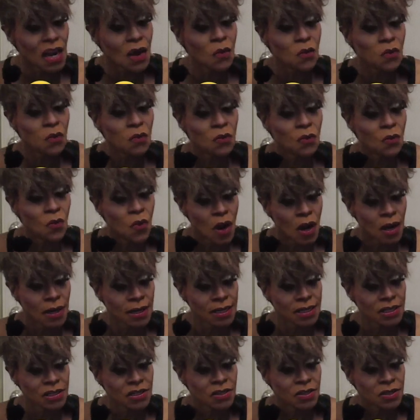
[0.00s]
I
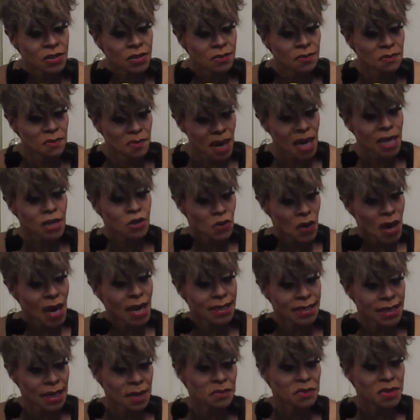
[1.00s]
wanted my
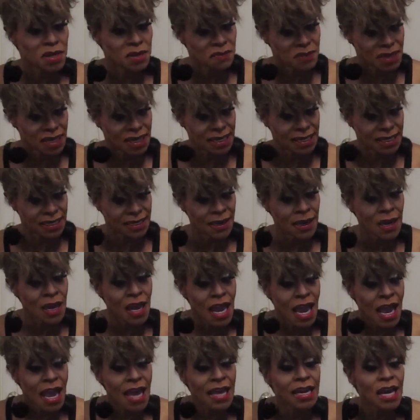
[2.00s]
drag name to be,
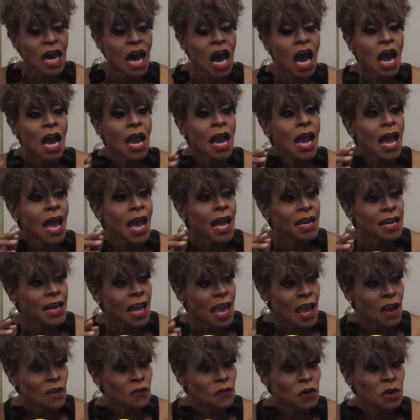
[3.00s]
and I had
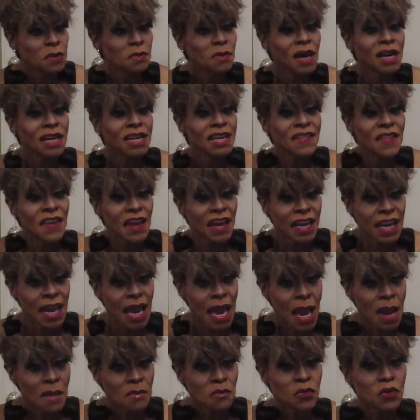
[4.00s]
everybody that
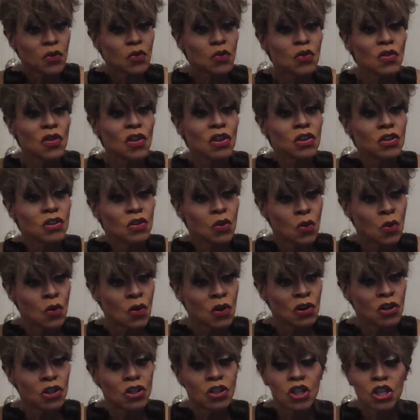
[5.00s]
came through the
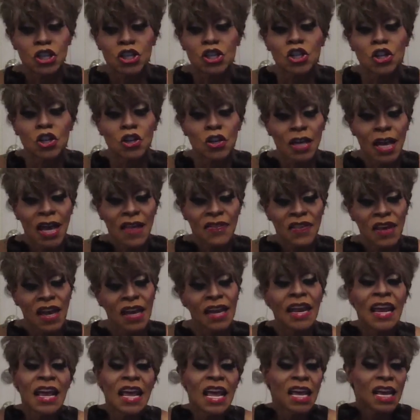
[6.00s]
door just look at
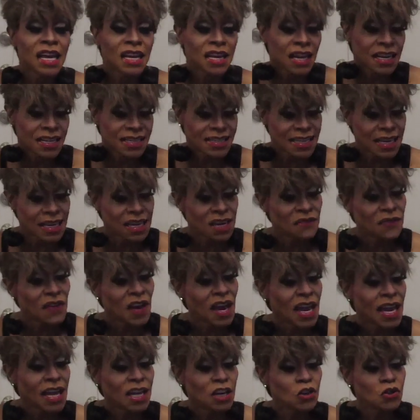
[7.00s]
that, and I said, if
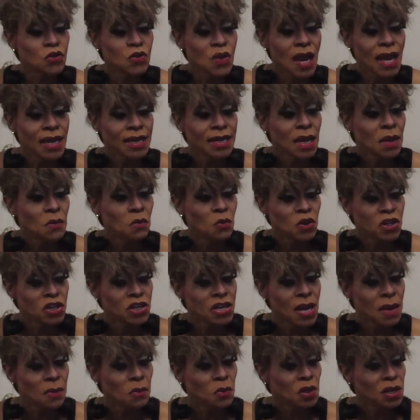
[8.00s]
I had a drag name,
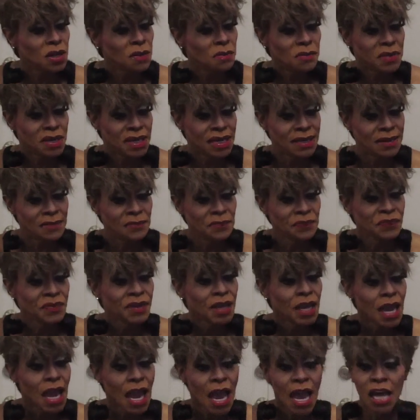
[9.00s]
which name would it be?
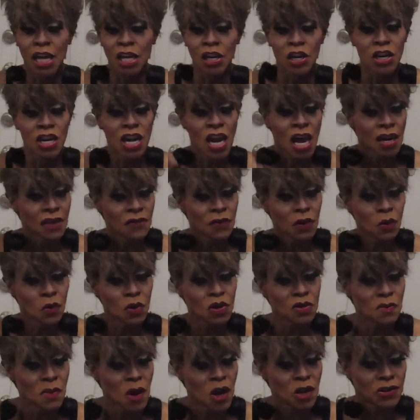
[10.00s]
And none of it
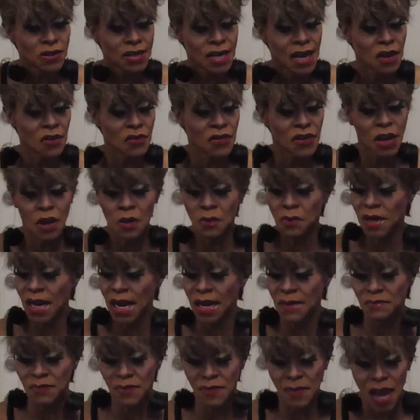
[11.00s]
was marked down there, but
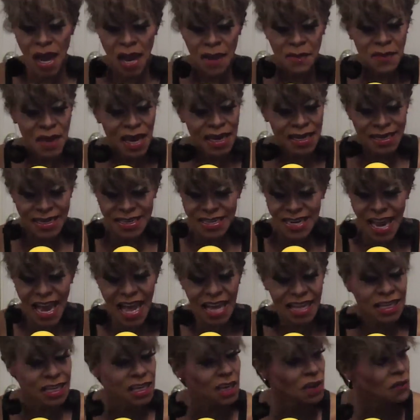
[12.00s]
I made a
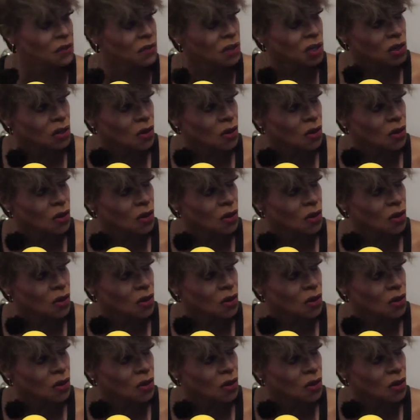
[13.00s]
tally of it